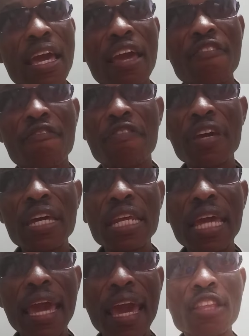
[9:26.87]

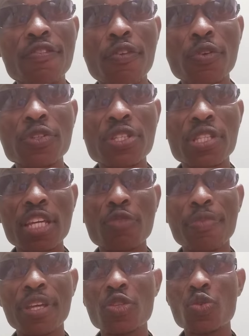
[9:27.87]
very hateful
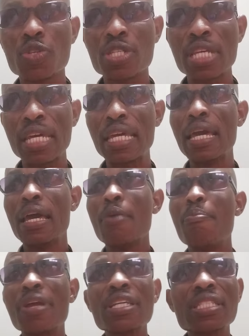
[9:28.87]
statement to say
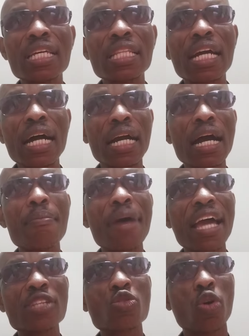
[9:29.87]
President
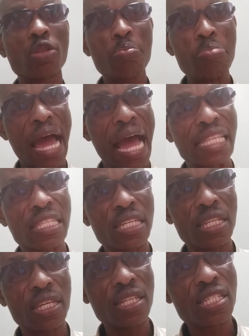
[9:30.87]
Kagame has got blood
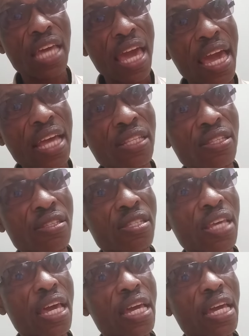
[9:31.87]
in his hands,